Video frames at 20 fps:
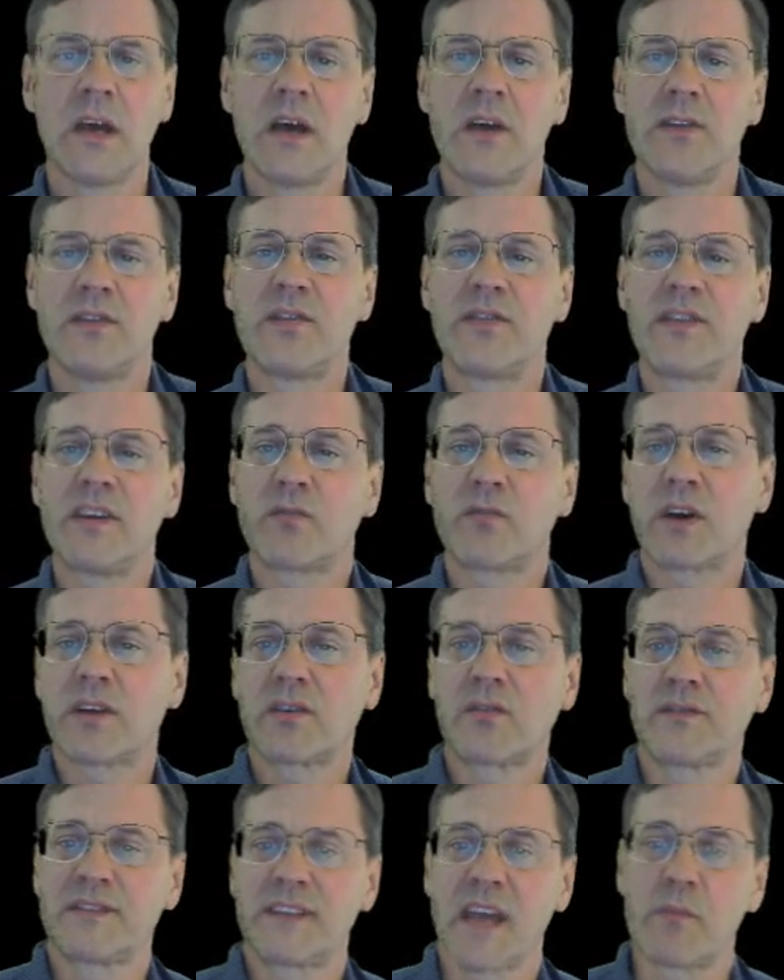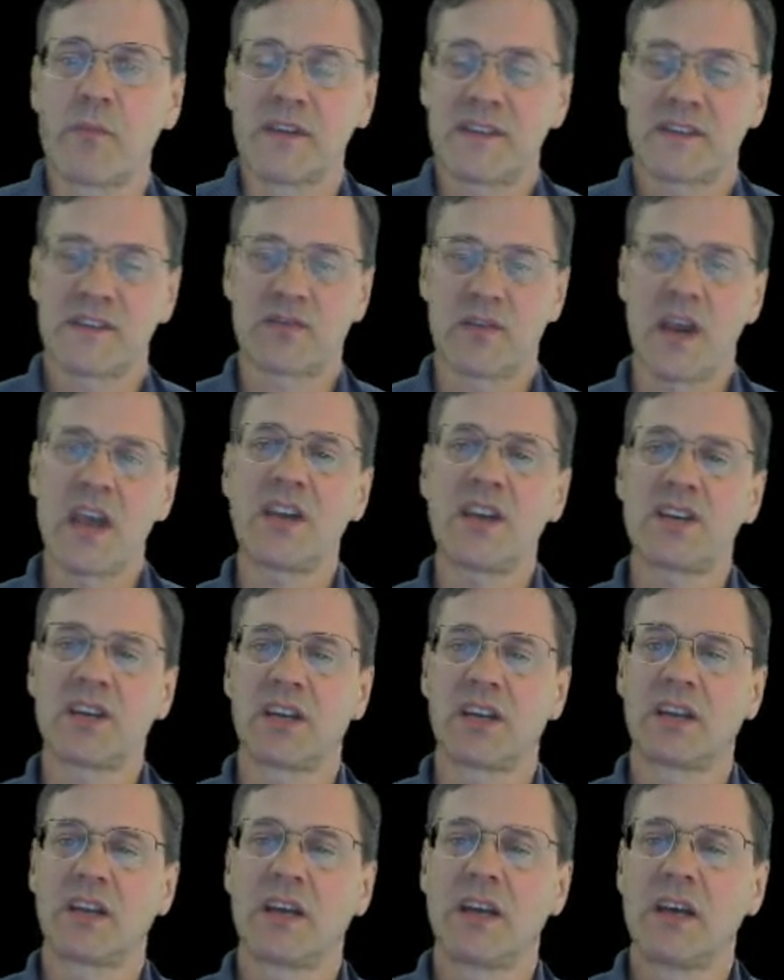The theoretical
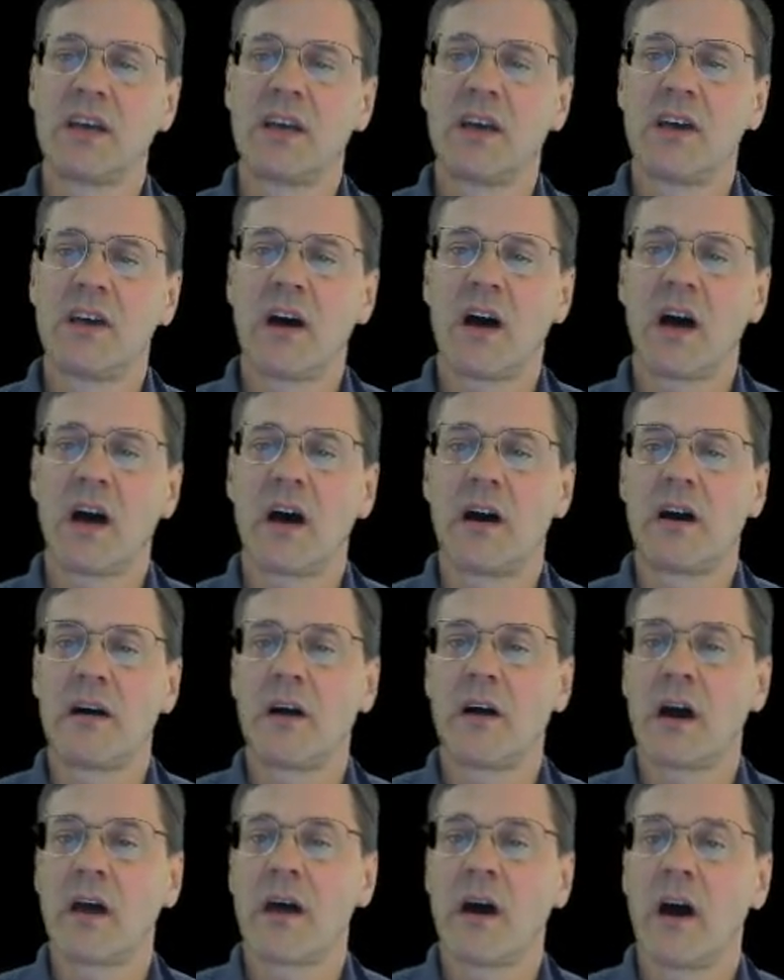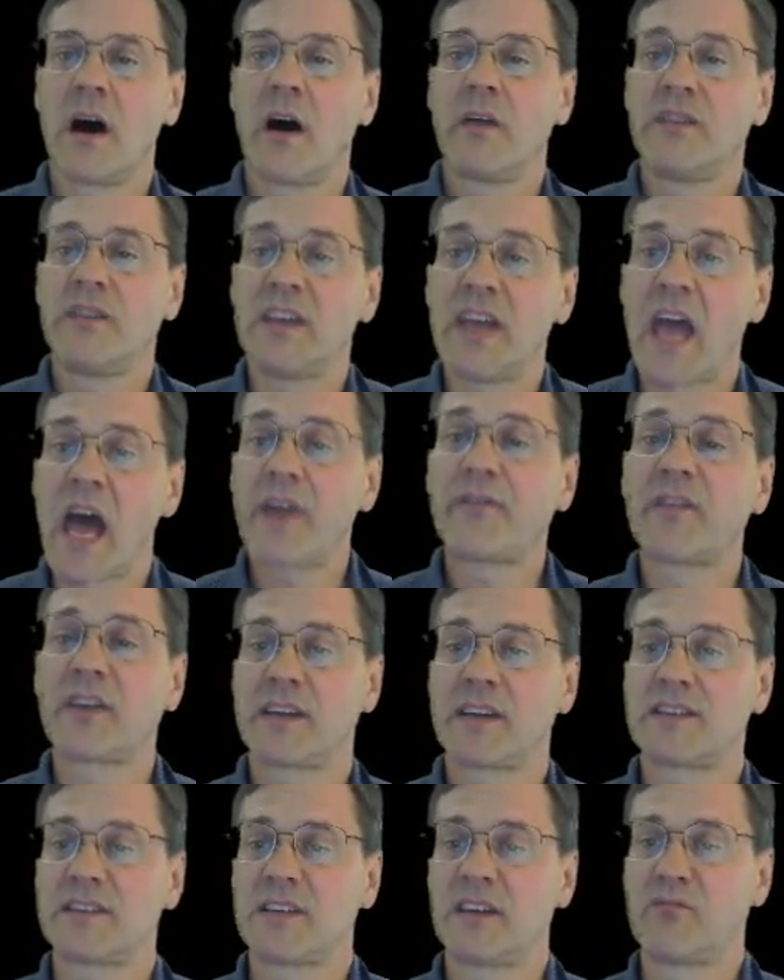demonstration of the
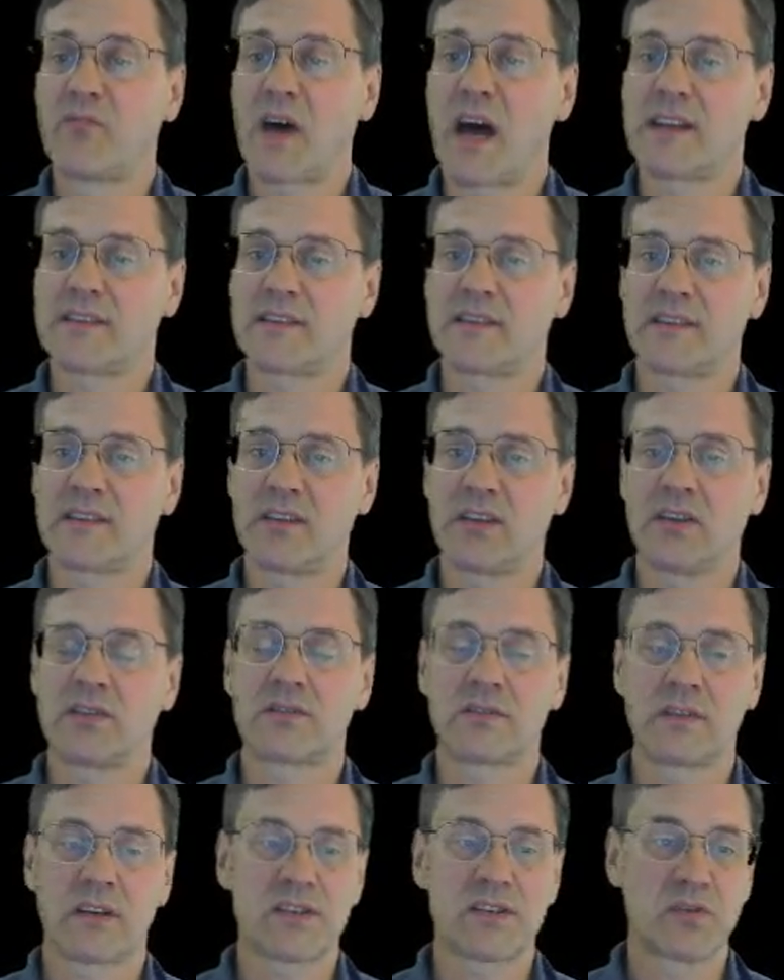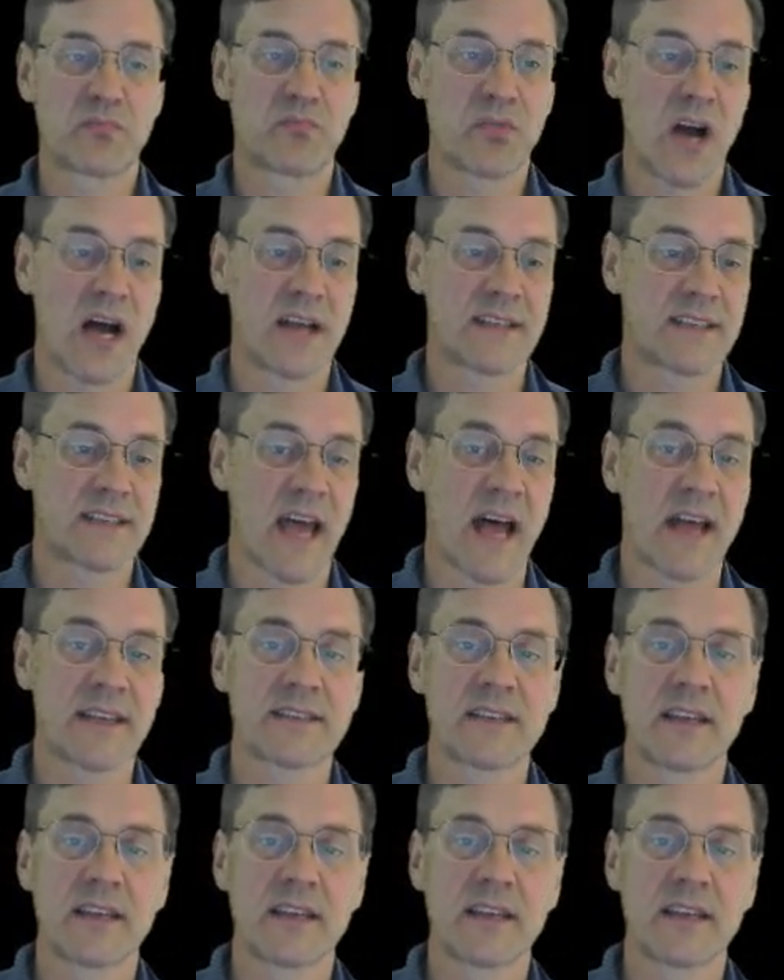efficacy of biases in the introduction process